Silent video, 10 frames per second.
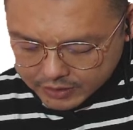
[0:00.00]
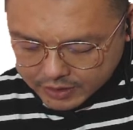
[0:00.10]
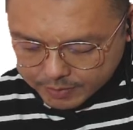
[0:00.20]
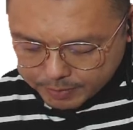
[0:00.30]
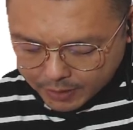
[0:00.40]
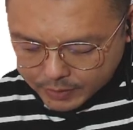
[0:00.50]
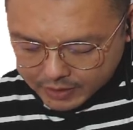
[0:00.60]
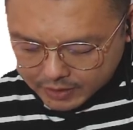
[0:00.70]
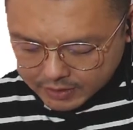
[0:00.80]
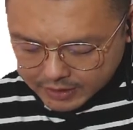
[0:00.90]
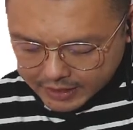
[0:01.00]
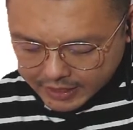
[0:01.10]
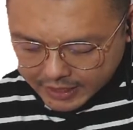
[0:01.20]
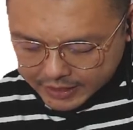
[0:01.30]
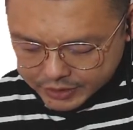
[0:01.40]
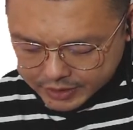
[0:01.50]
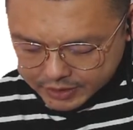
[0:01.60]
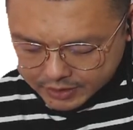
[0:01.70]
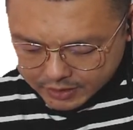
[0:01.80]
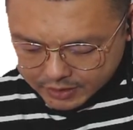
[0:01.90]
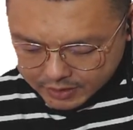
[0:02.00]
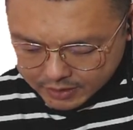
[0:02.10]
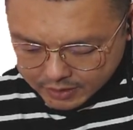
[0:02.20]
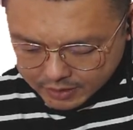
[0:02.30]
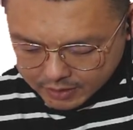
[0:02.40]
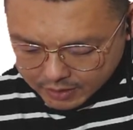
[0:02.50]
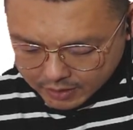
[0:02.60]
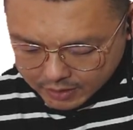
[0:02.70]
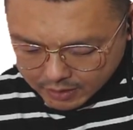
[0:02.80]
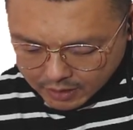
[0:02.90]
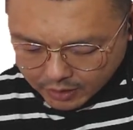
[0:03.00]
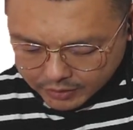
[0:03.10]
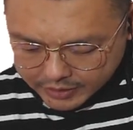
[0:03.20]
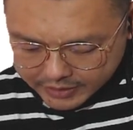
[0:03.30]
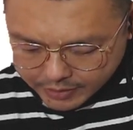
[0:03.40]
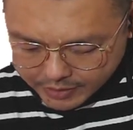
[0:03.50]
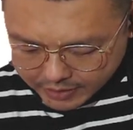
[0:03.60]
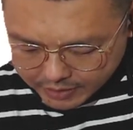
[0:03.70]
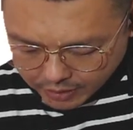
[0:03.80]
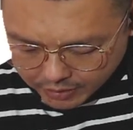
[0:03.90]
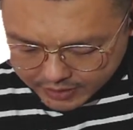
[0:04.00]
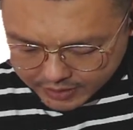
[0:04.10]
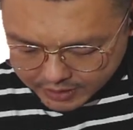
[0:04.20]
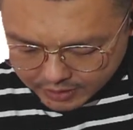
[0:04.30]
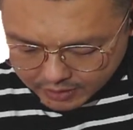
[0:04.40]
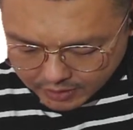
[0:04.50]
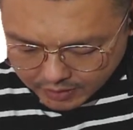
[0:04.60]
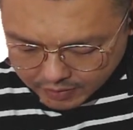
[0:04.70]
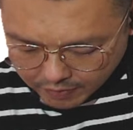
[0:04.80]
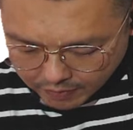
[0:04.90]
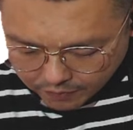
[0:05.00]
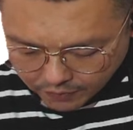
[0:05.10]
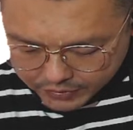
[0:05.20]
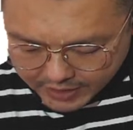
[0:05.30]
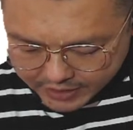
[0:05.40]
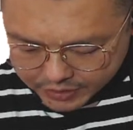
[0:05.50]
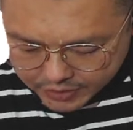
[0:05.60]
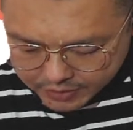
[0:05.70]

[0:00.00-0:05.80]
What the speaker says: power engine, or they tell you there's constant force engine,